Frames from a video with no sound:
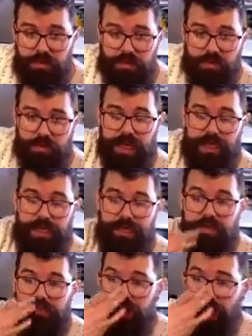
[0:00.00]
So again, in
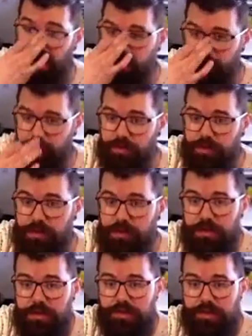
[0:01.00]
the chat,
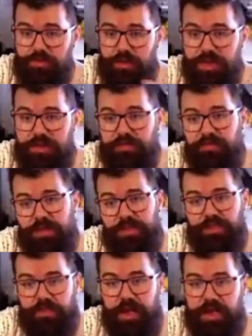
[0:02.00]
just
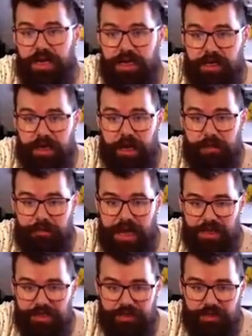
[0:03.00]
finish the line, in our
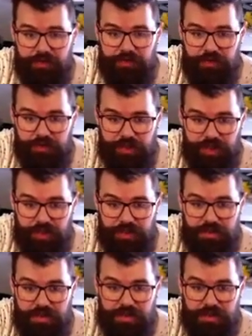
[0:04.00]
magical
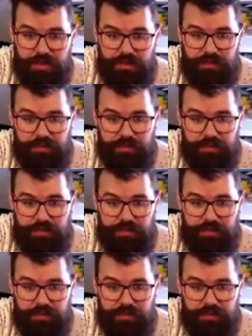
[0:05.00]
futures.